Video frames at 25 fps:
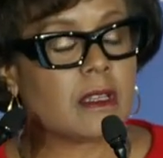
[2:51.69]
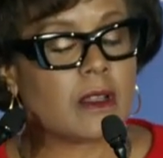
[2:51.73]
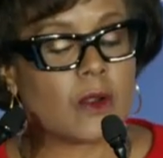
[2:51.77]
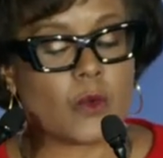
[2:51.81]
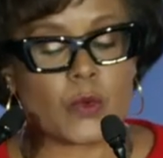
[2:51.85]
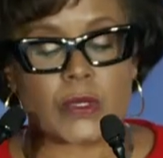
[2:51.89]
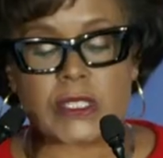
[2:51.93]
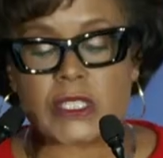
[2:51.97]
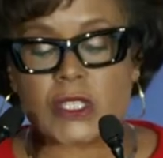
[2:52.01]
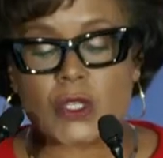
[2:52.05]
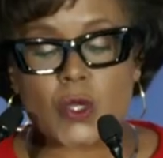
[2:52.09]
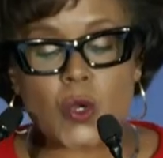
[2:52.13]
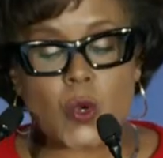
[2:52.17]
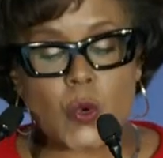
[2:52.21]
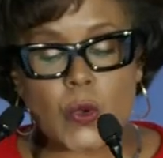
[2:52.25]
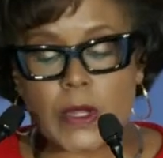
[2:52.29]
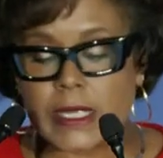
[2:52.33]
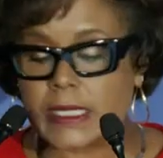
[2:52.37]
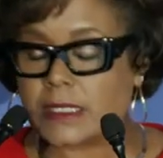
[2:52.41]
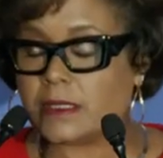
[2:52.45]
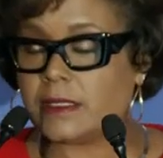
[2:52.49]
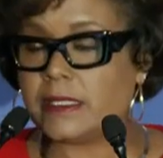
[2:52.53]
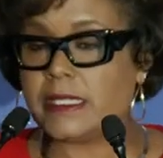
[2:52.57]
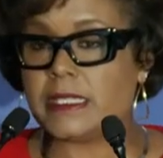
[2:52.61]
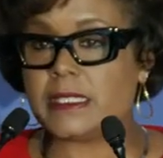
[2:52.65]
was
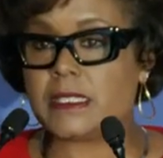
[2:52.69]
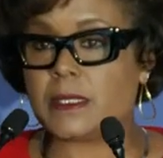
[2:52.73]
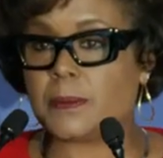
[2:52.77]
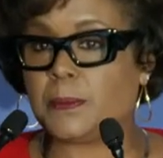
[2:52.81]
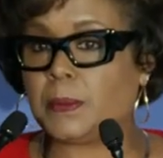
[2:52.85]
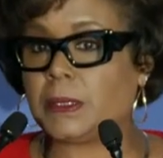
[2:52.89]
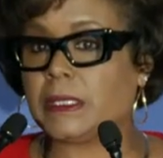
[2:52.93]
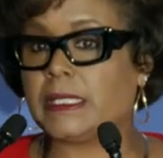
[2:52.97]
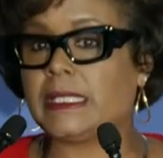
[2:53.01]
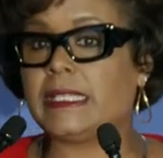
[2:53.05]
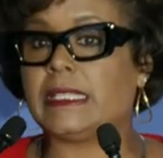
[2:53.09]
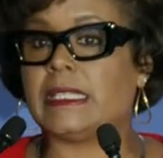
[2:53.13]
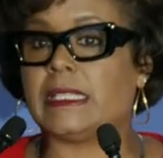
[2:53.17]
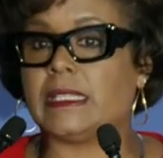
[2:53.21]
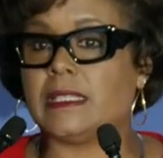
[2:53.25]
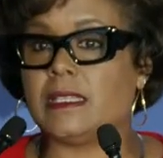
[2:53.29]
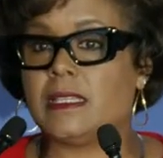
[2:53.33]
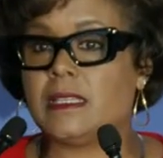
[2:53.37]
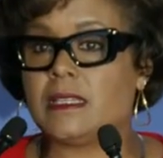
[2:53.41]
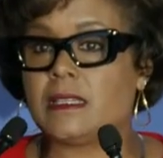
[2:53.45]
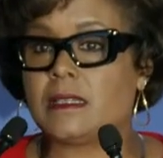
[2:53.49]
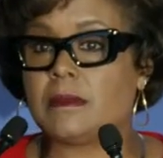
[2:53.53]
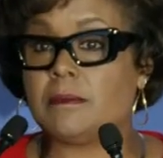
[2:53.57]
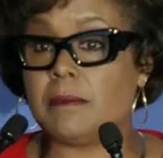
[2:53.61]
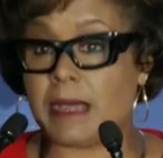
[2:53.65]
quickly
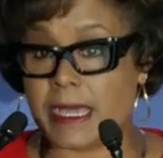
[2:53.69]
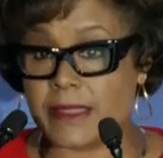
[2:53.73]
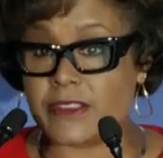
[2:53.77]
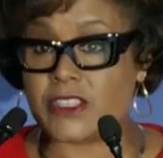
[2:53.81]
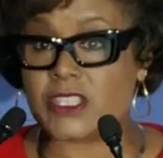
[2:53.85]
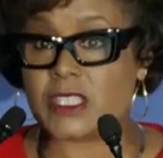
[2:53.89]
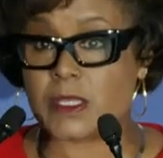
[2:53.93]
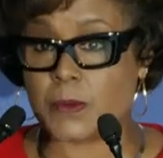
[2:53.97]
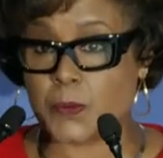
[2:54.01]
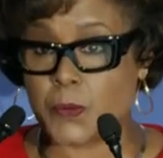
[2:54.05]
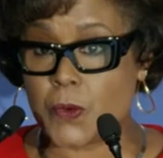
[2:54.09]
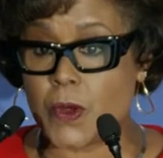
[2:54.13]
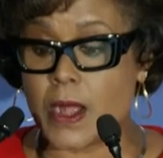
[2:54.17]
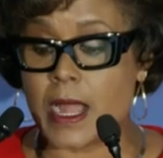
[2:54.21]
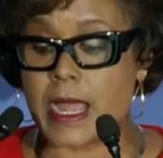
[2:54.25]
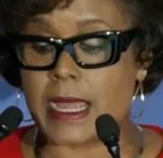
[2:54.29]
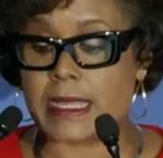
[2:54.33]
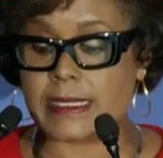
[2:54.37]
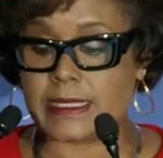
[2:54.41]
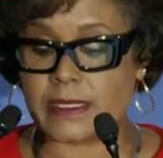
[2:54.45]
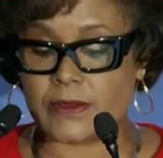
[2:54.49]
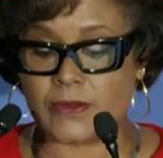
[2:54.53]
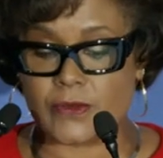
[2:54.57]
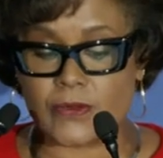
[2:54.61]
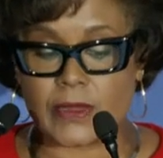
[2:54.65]
depleted by the
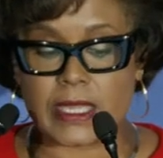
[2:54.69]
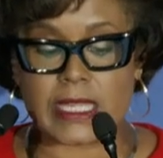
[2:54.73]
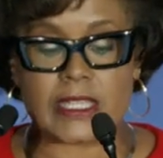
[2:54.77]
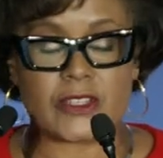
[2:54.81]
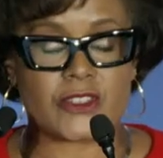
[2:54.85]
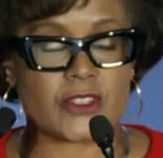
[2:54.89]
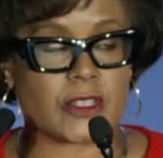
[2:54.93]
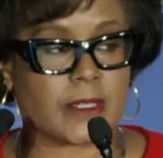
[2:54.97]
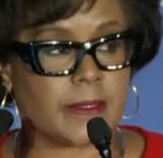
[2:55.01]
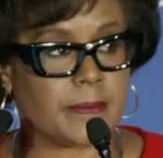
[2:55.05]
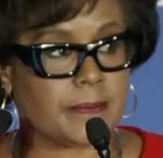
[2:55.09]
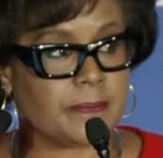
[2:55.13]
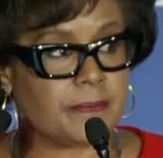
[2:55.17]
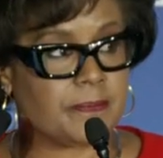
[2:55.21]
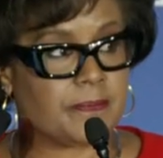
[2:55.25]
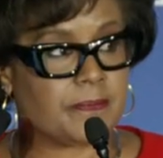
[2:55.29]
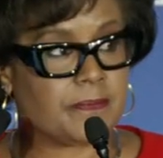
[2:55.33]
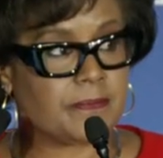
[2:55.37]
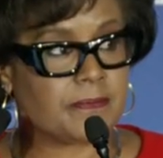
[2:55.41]
surprise invasion.